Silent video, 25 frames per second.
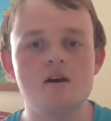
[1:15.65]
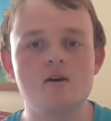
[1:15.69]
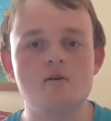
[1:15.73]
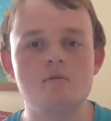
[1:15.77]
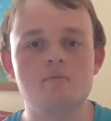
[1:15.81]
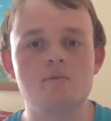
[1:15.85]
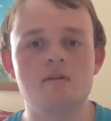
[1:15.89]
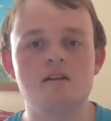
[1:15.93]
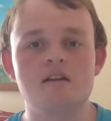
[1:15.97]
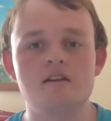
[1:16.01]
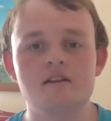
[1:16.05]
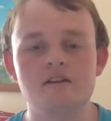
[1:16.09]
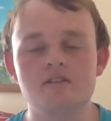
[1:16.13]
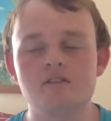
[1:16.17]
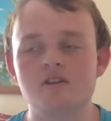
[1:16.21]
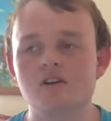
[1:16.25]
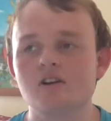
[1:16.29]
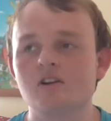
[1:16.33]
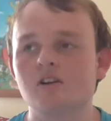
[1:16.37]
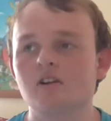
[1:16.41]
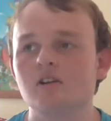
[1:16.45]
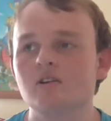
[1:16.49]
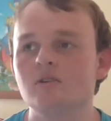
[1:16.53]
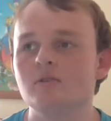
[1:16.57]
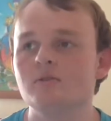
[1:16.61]
opening and the
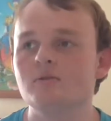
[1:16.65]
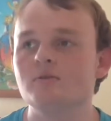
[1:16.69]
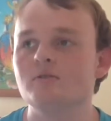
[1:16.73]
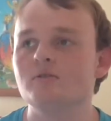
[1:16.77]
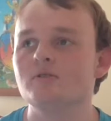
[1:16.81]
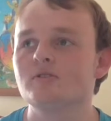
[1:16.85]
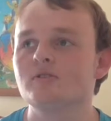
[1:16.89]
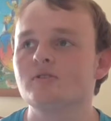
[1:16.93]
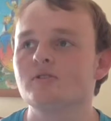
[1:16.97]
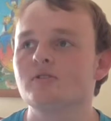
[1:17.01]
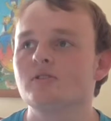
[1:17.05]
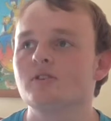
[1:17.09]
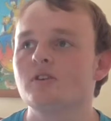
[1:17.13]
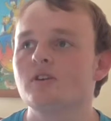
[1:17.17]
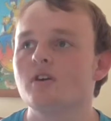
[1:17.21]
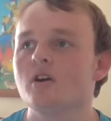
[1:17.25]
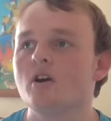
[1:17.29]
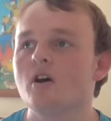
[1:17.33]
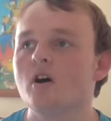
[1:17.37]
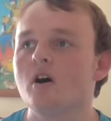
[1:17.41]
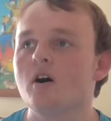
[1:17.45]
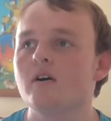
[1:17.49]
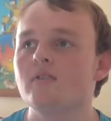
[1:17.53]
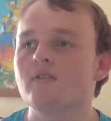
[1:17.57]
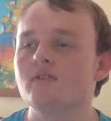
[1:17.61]
close
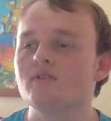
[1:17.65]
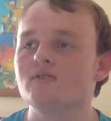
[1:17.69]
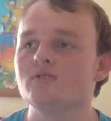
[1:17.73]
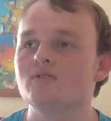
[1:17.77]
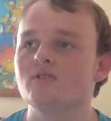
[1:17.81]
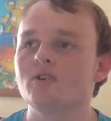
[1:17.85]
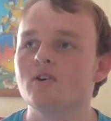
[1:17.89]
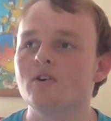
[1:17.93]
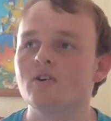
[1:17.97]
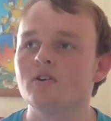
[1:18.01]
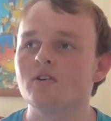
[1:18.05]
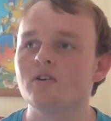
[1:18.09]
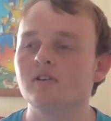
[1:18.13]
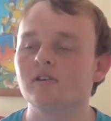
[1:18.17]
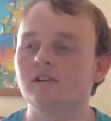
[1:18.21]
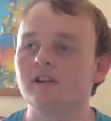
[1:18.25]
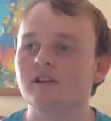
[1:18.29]
of the song.